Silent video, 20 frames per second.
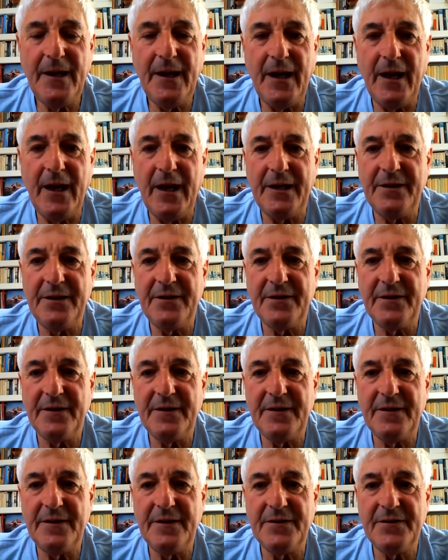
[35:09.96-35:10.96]
And
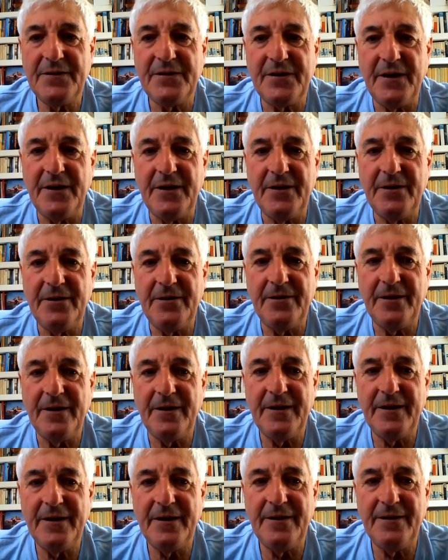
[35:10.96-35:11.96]

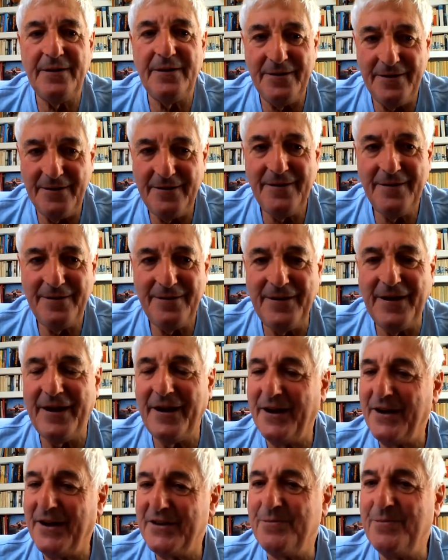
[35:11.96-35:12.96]
so they
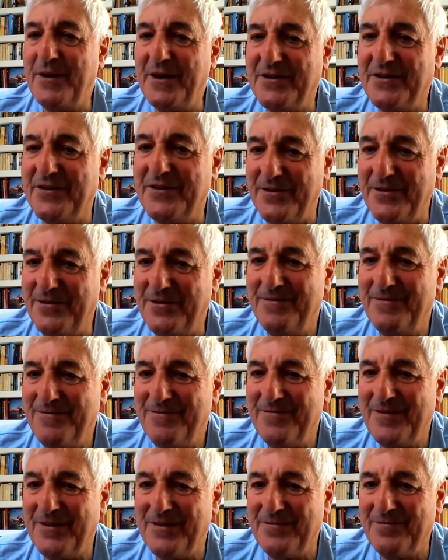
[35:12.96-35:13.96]
asked me to
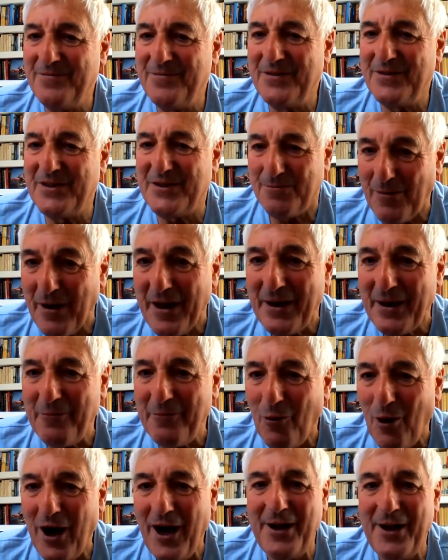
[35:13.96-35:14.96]
explain
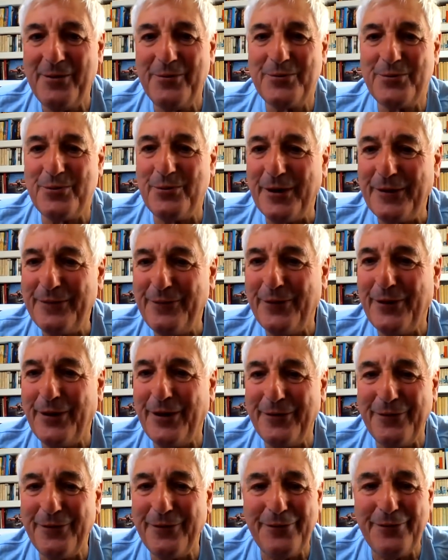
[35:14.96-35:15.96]
why it was worth
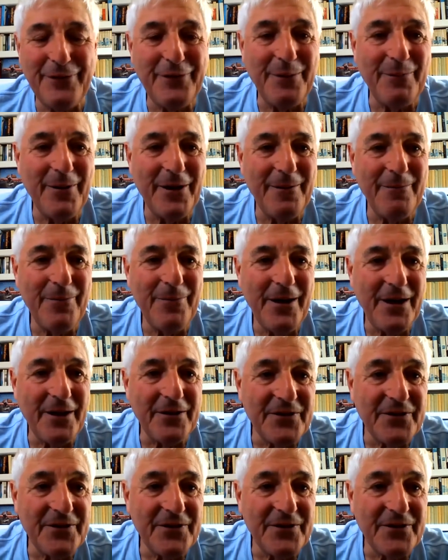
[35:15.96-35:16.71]
£450 million.